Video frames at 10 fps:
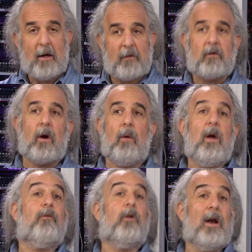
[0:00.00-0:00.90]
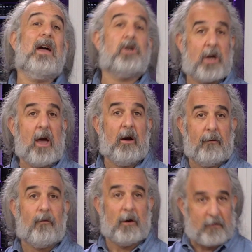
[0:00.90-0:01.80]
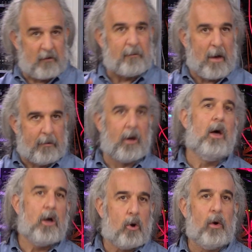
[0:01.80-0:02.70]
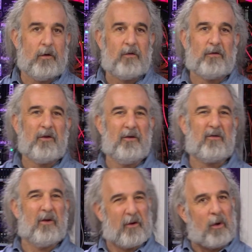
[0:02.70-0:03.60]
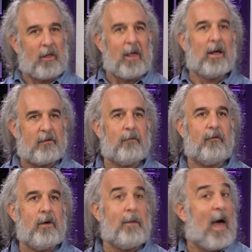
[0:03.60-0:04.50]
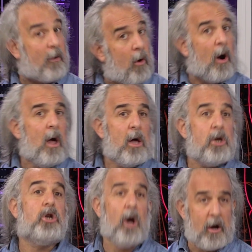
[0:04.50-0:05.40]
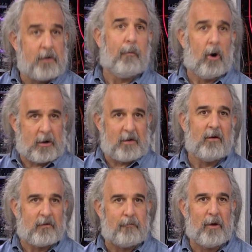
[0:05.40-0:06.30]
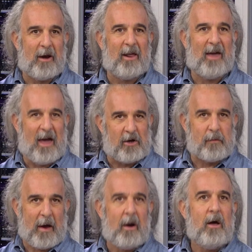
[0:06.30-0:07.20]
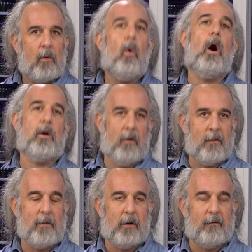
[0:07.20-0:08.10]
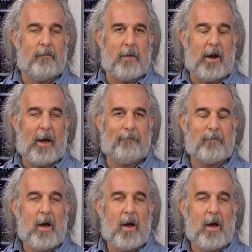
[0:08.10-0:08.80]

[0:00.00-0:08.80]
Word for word: That's a great way if you're an educator, for instance, be able to quiz your students really quickly, get some feedback, or judge participant engagement while you're in the middle of a meeting.